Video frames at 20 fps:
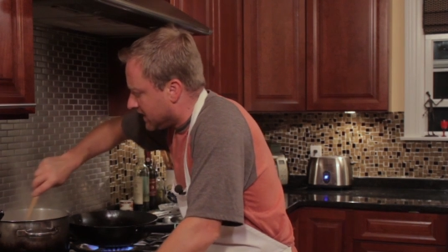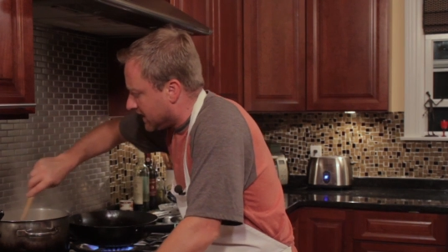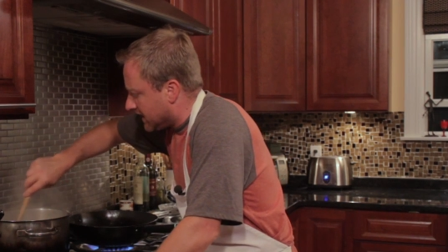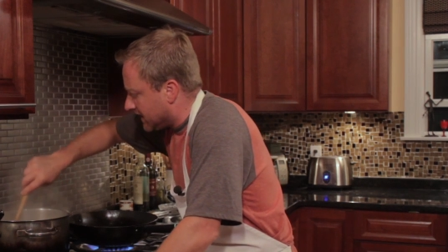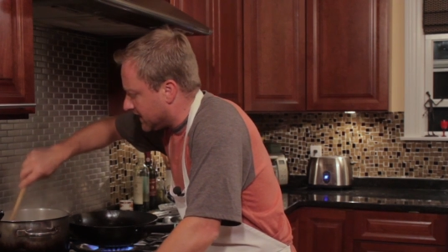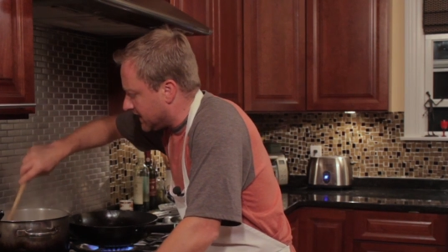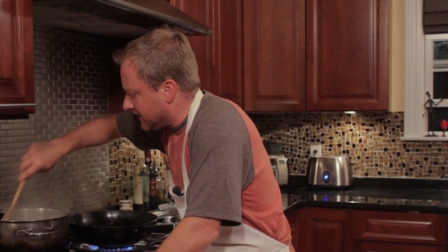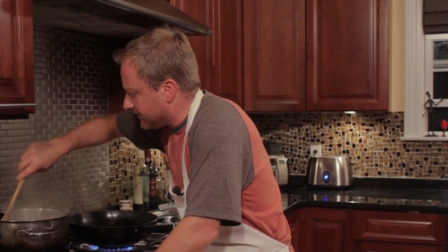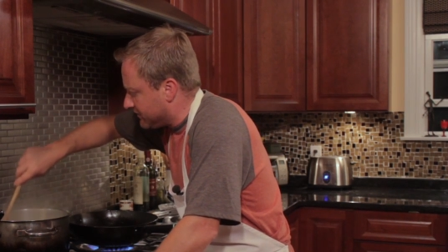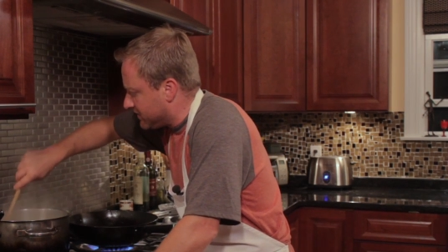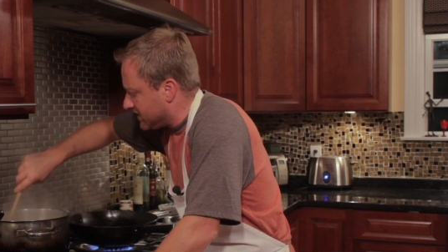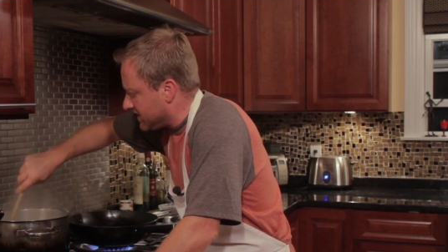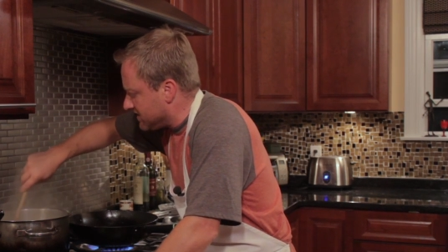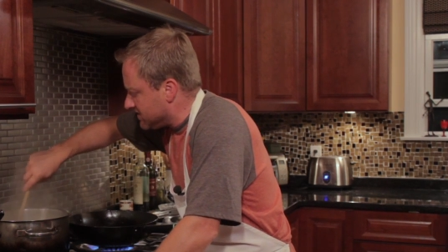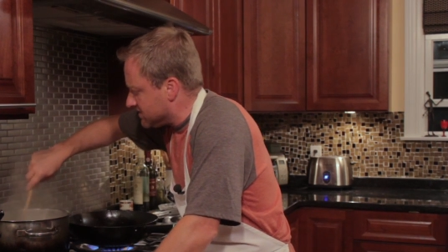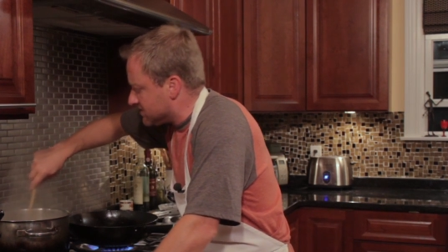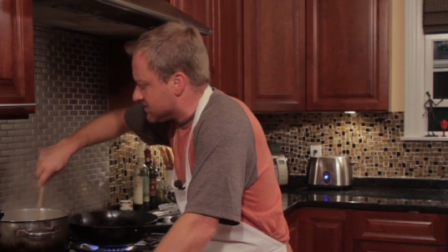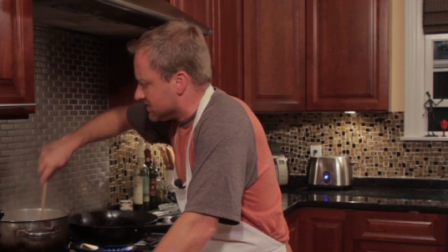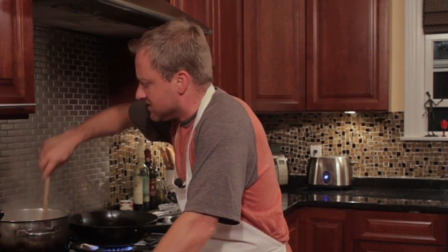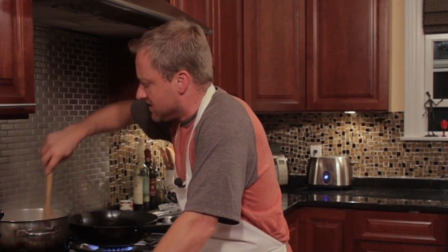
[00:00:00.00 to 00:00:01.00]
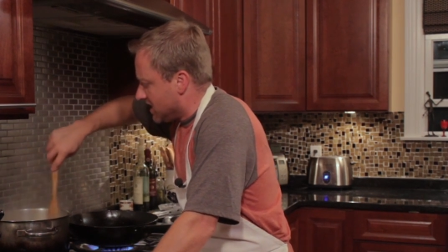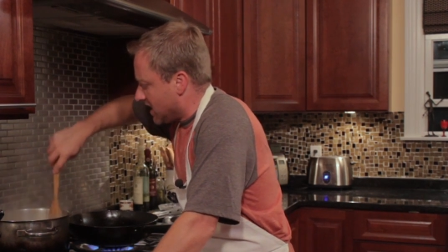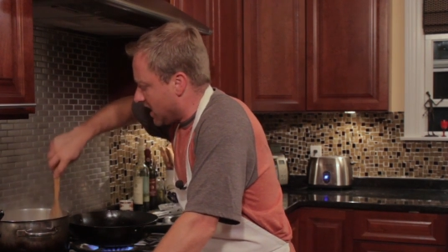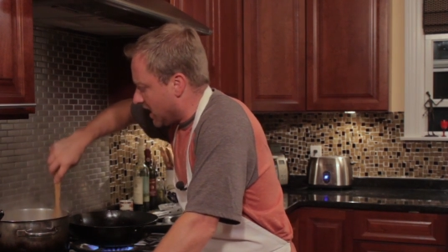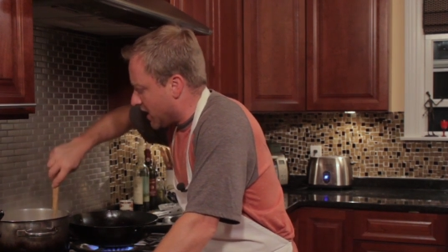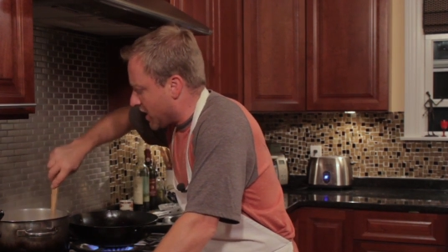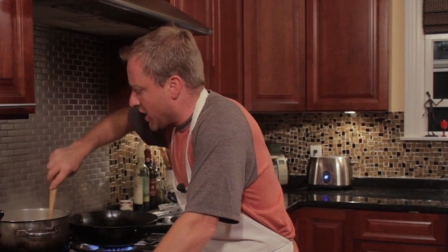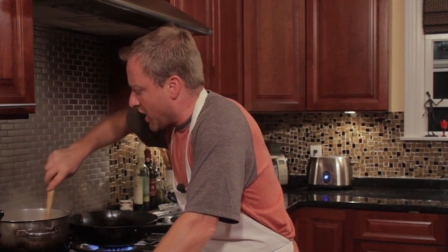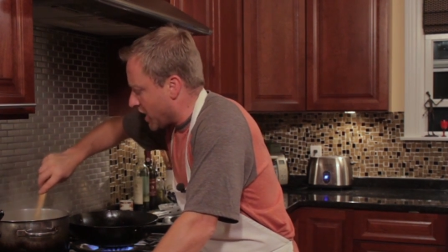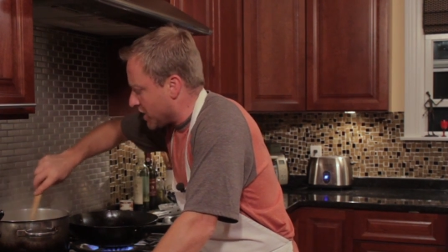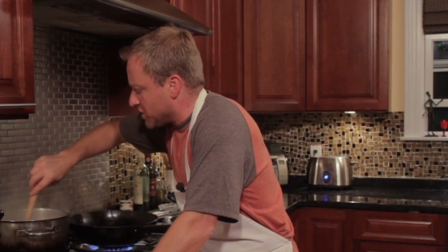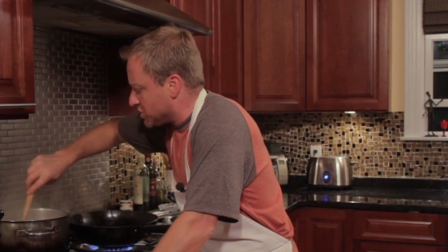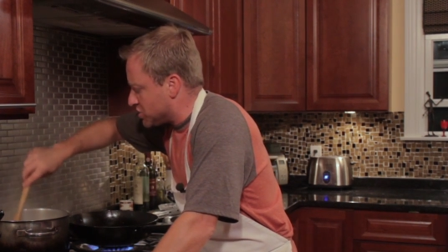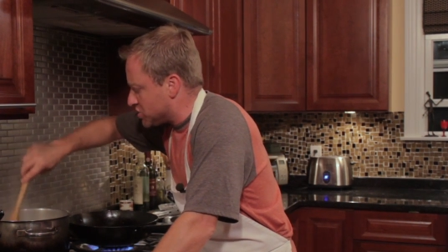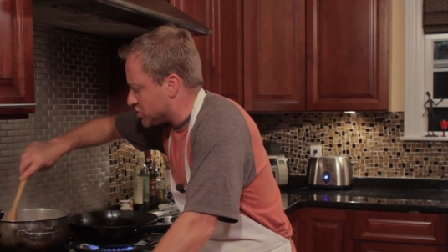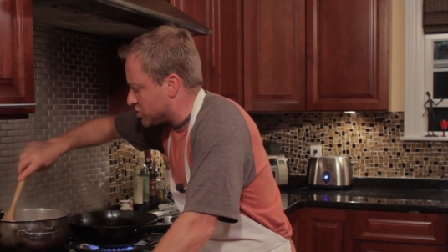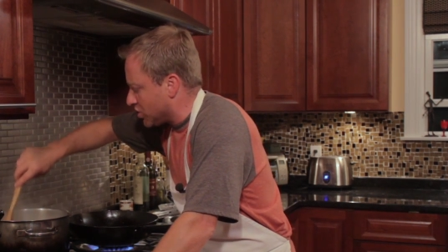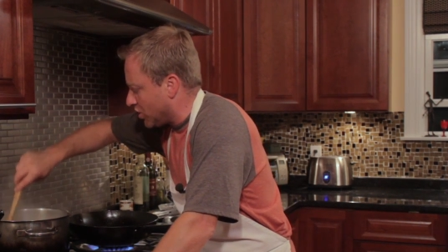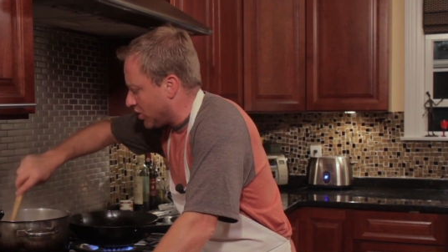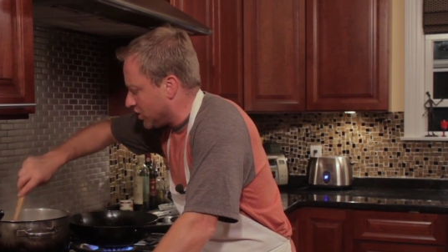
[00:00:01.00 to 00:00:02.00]
and give these a
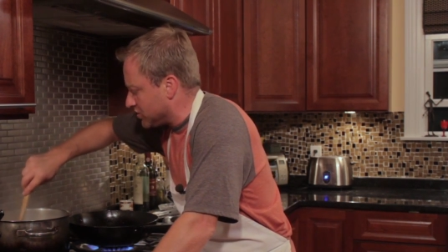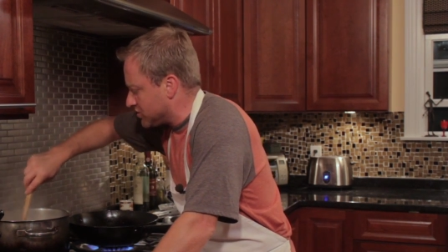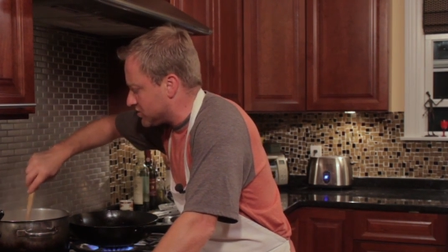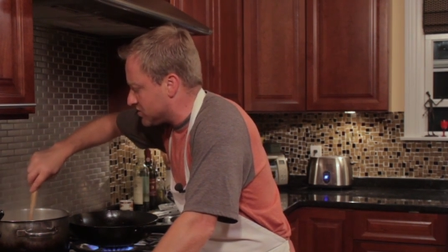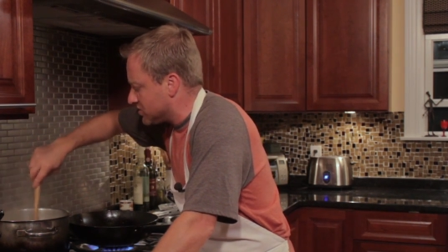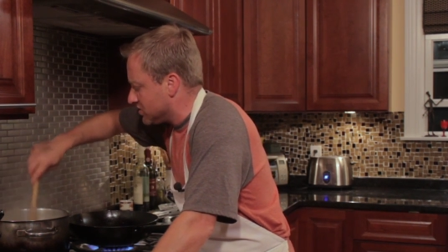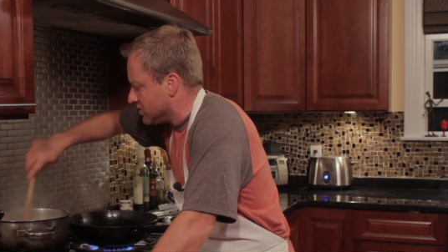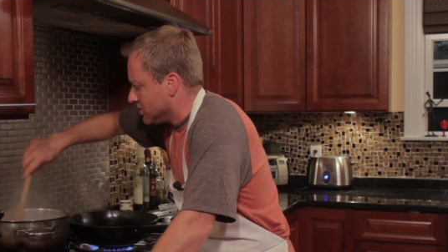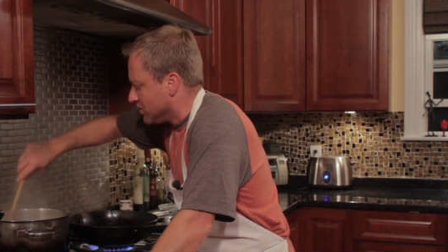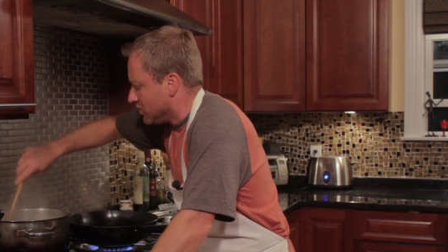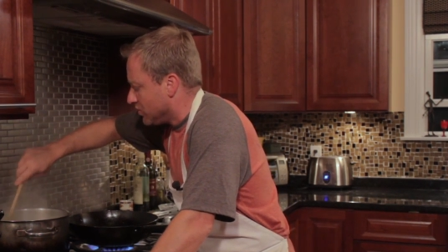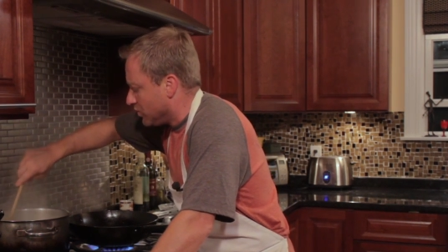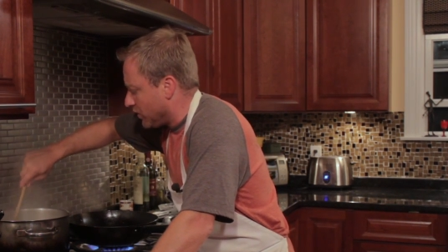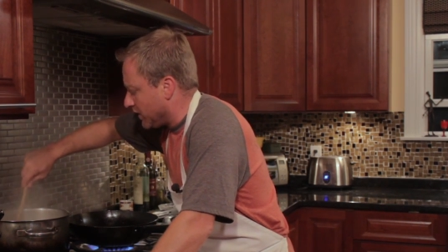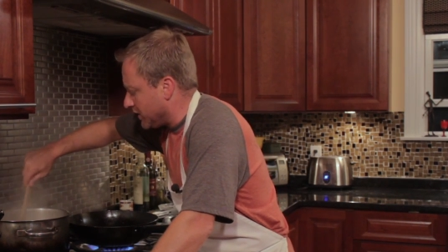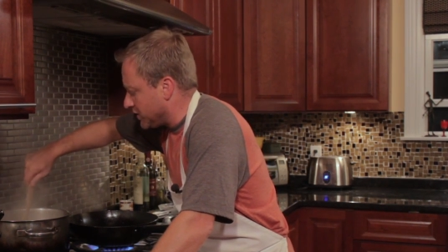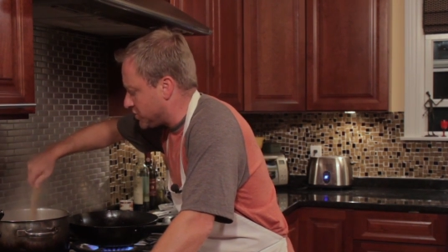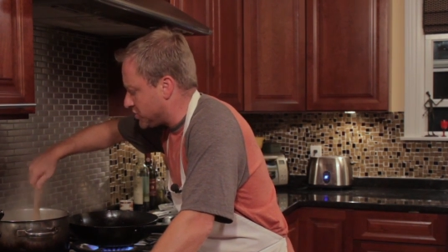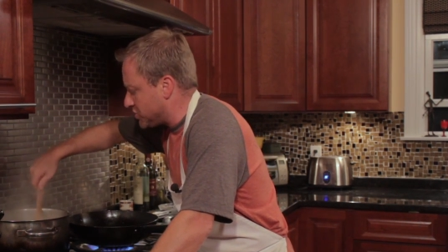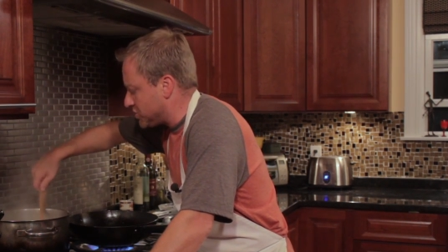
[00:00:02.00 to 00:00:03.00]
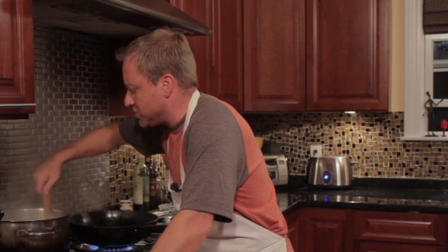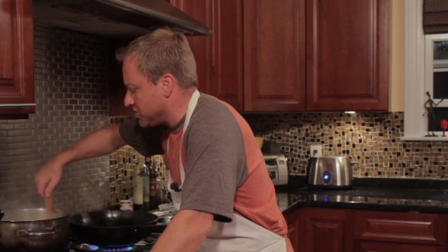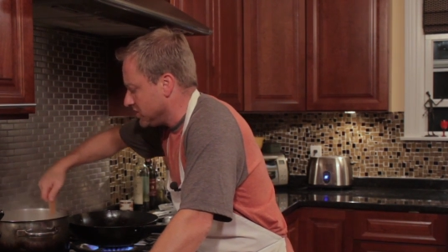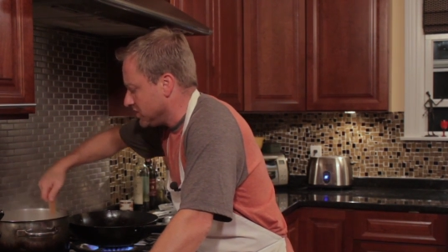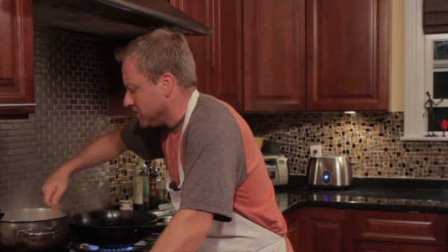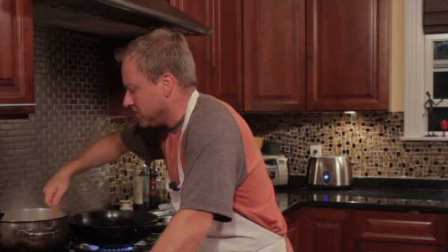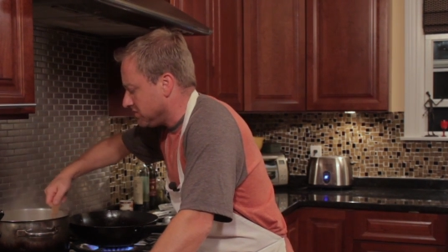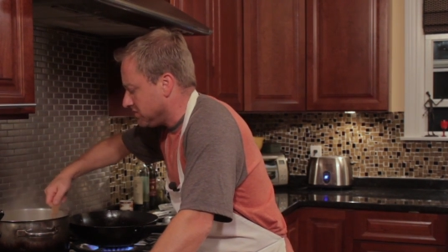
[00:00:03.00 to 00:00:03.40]
nice toss, which